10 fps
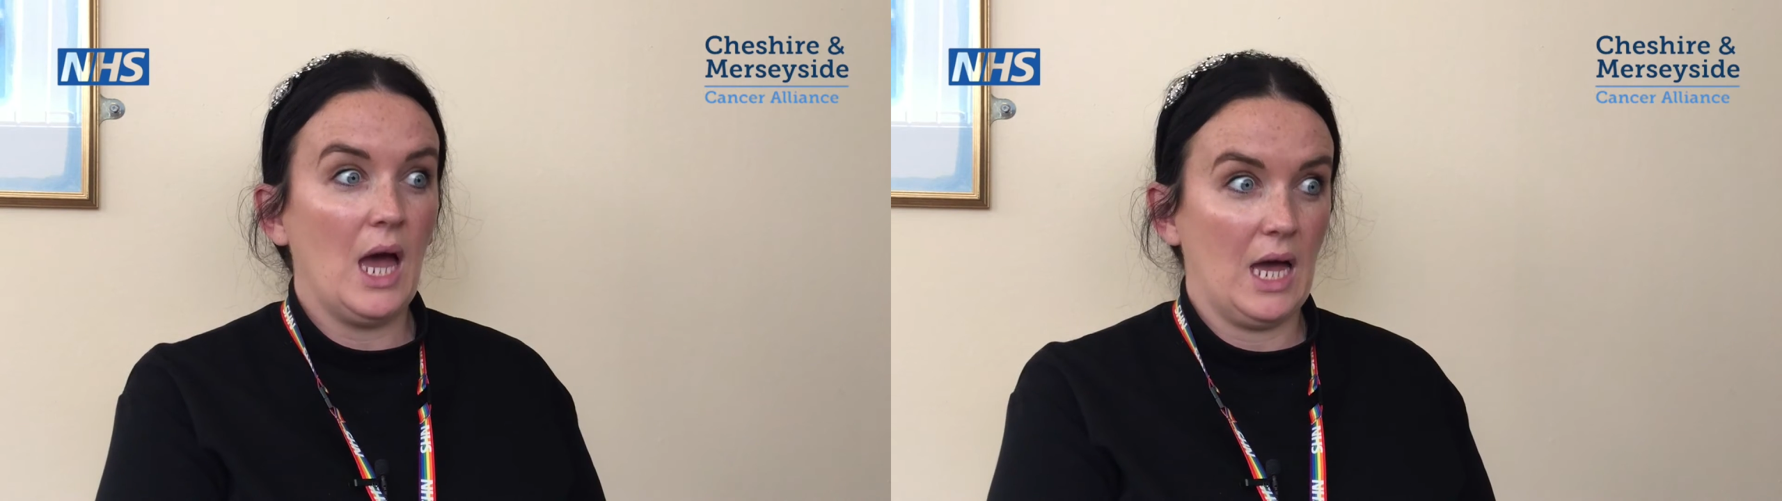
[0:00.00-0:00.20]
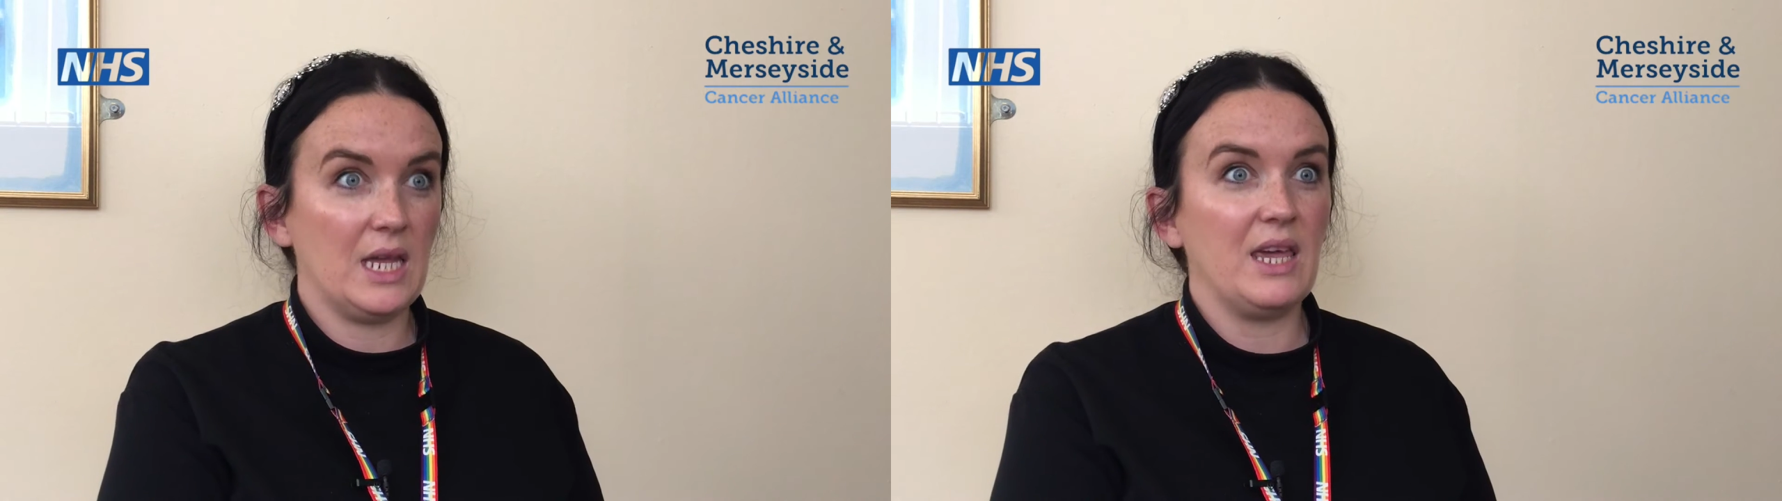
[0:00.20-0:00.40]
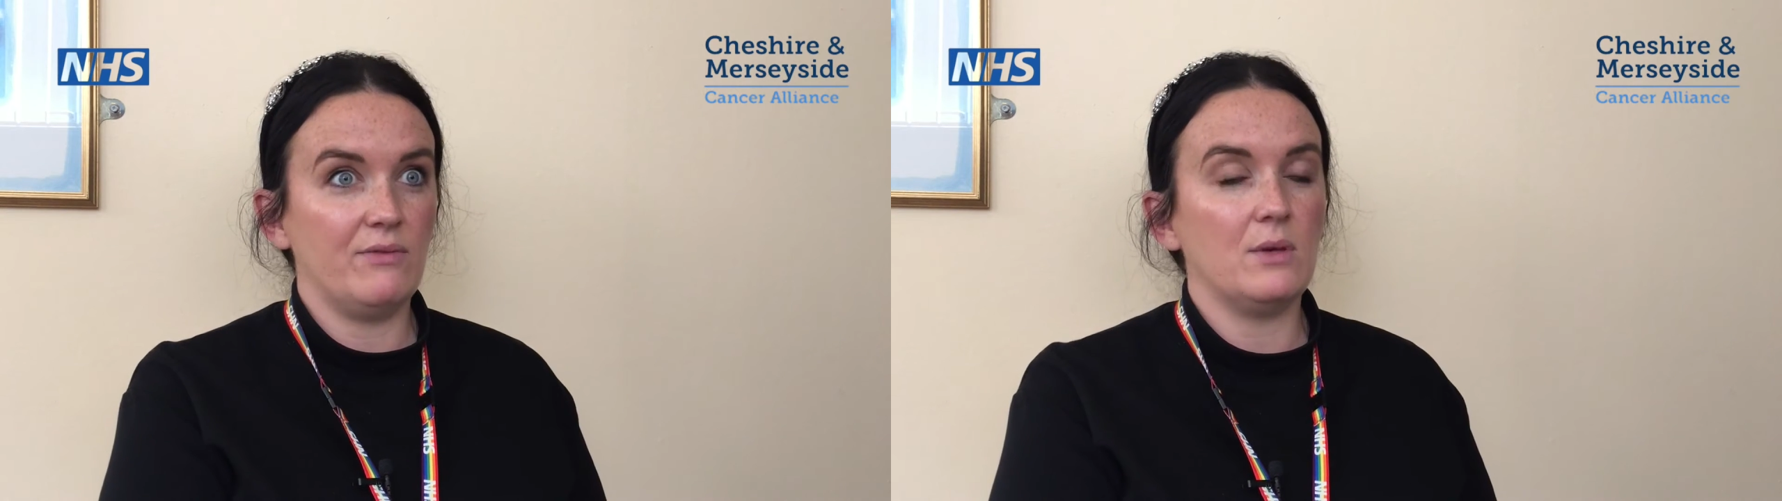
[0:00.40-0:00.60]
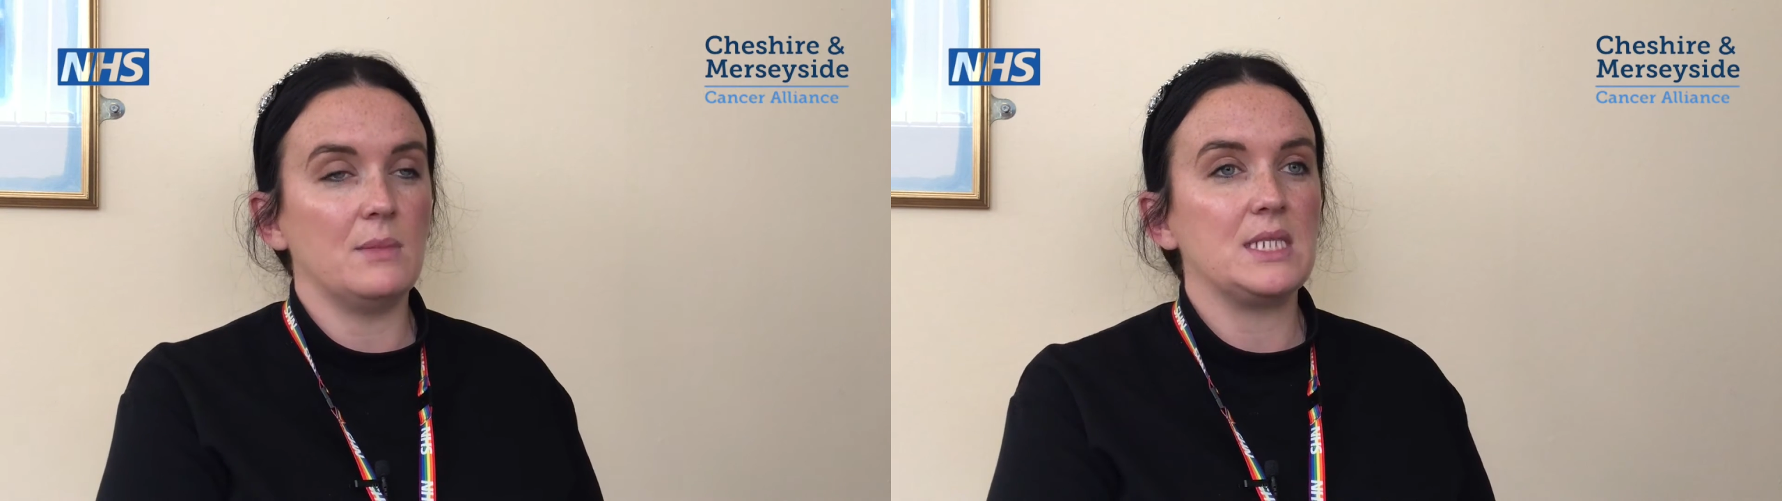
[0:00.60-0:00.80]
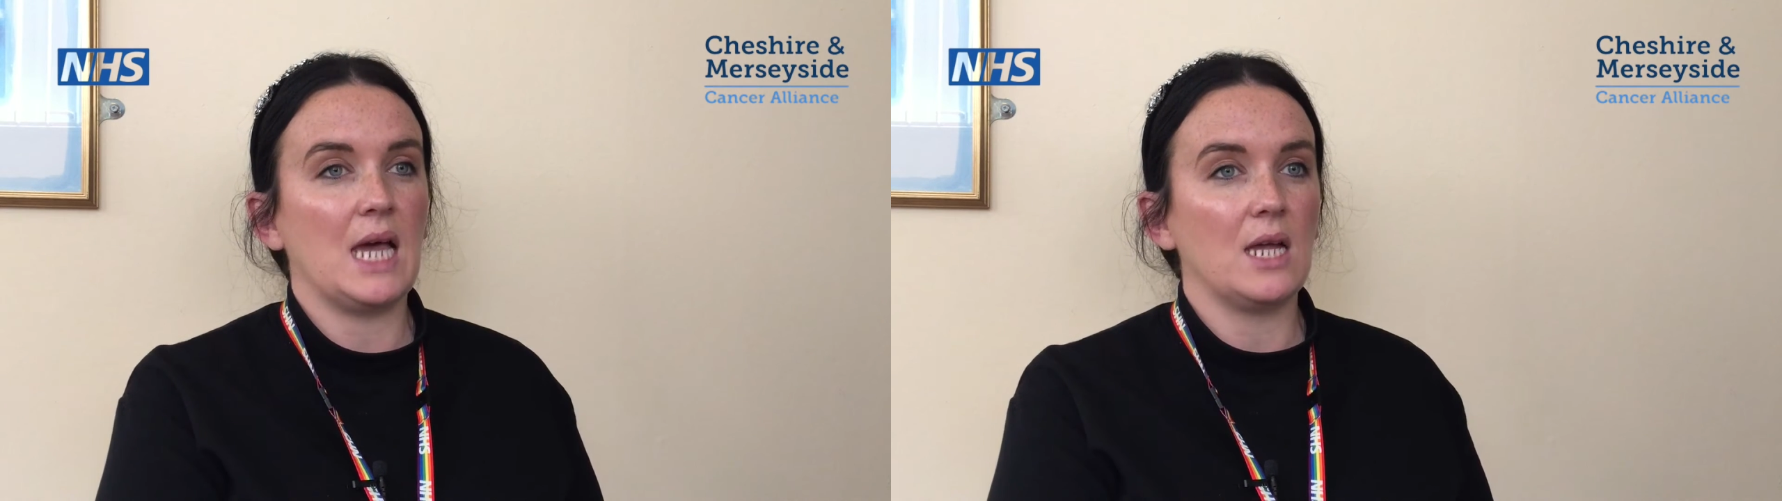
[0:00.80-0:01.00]
and give them
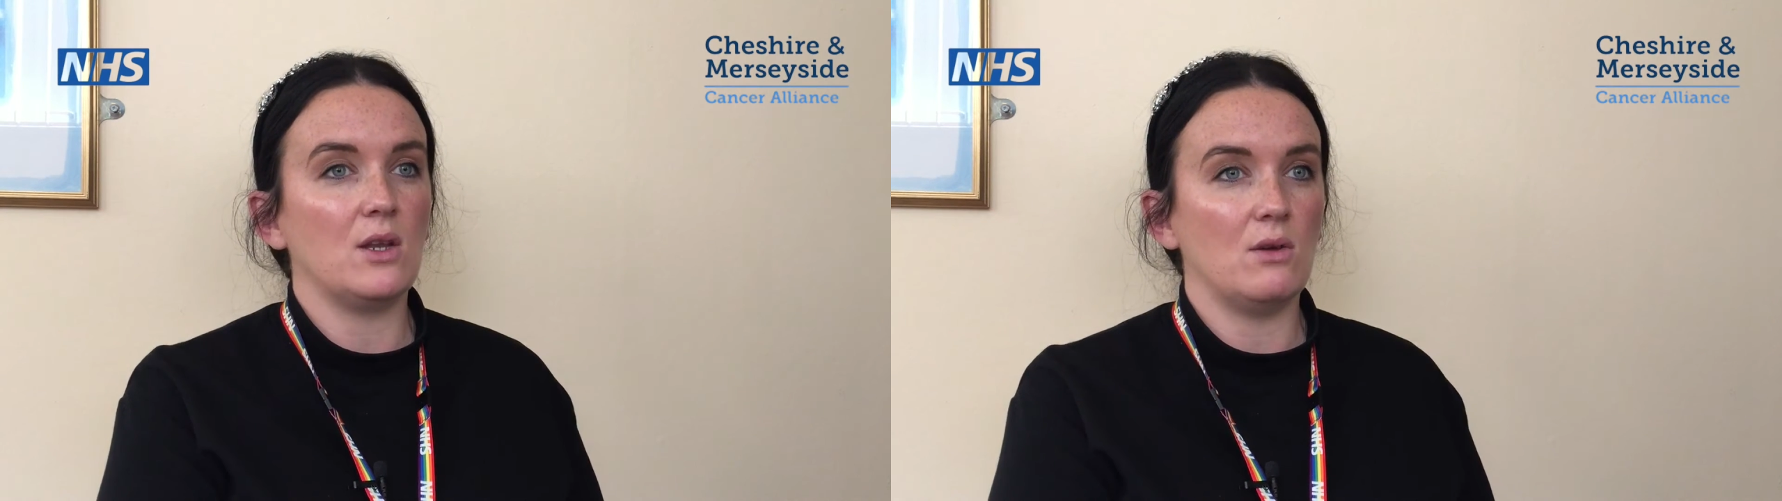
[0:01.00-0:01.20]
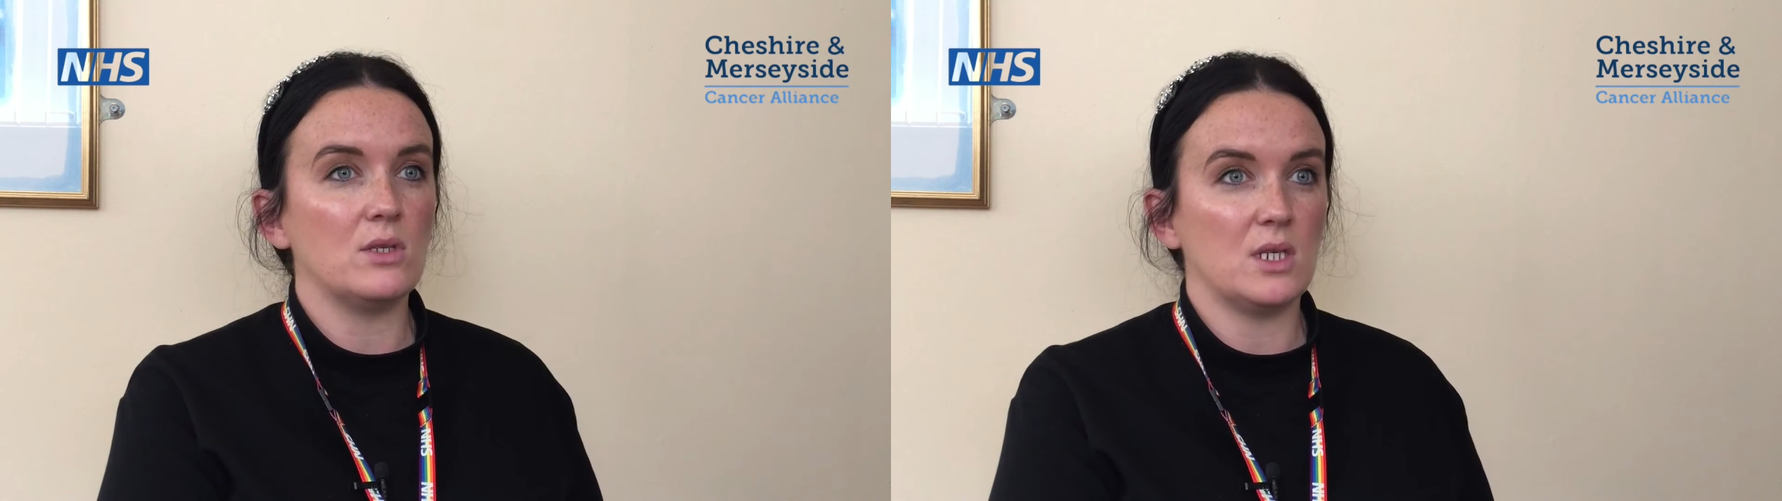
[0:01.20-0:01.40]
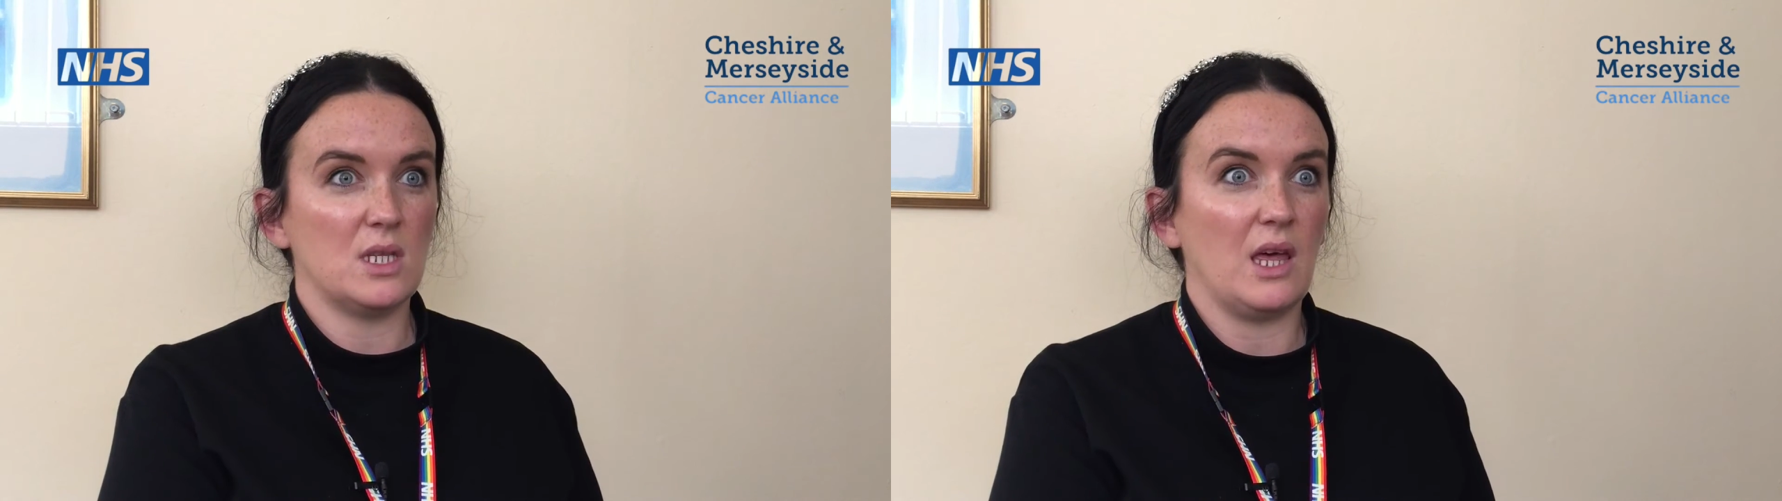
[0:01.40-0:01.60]
the diagnosis